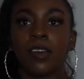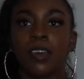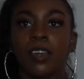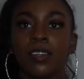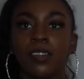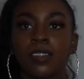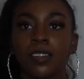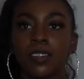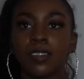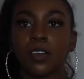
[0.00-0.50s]

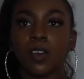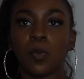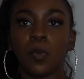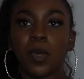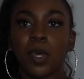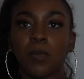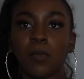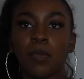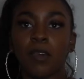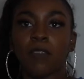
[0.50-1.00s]
it's a little
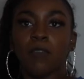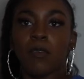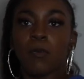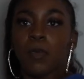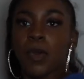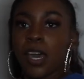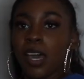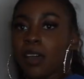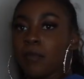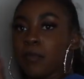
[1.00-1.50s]
bit of a
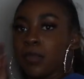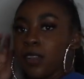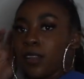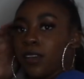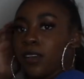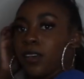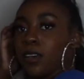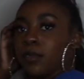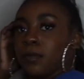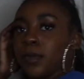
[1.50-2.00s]

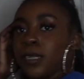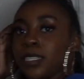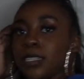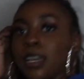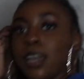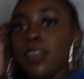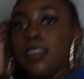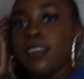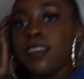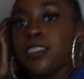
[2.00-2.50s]
peplum. It's
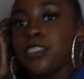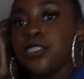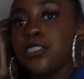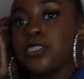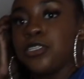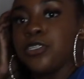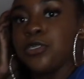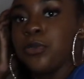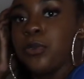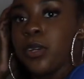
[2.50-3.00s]
kind of
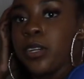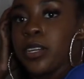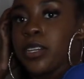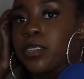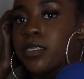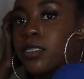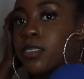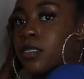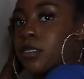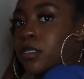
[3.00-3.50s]

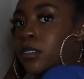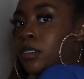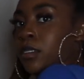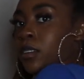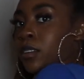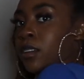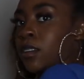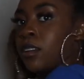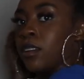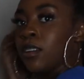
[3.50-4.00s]
short.
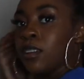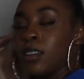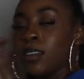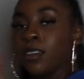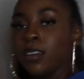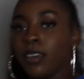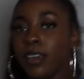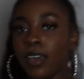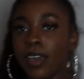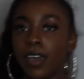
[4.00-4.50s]

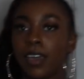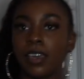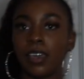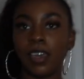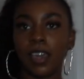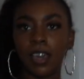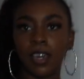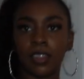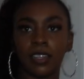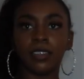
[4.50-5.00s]

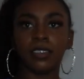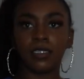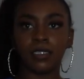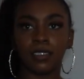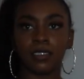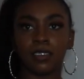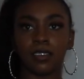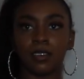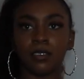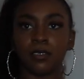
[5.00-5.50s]
Yeah, this
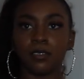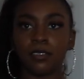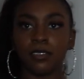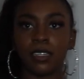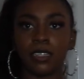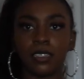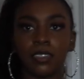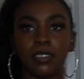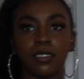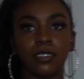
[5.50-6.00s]

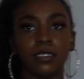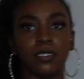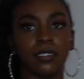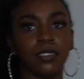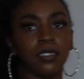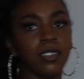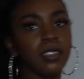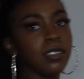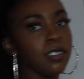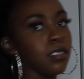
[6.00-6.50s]

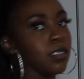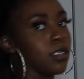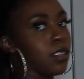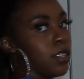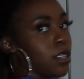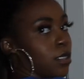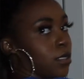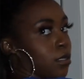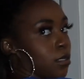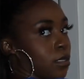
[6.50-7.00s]
is
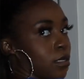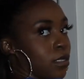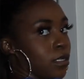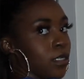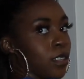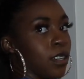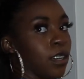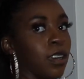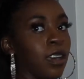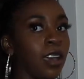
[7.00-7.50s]
cute.
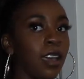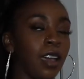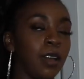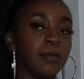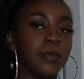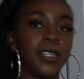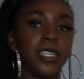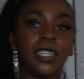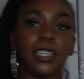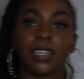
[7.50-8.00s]

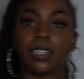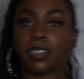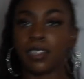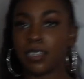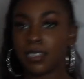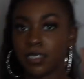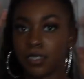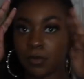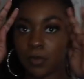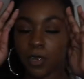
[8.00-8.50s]
I'm gonna get
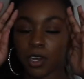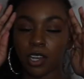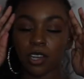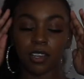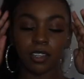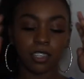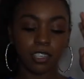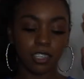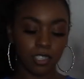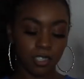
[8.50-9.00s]
this in more
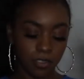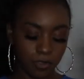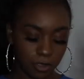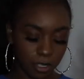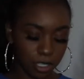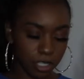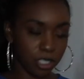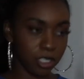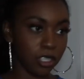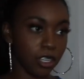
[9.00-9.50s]
colors
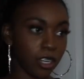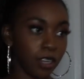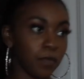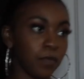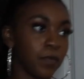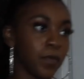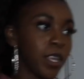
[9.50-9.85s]
for sure.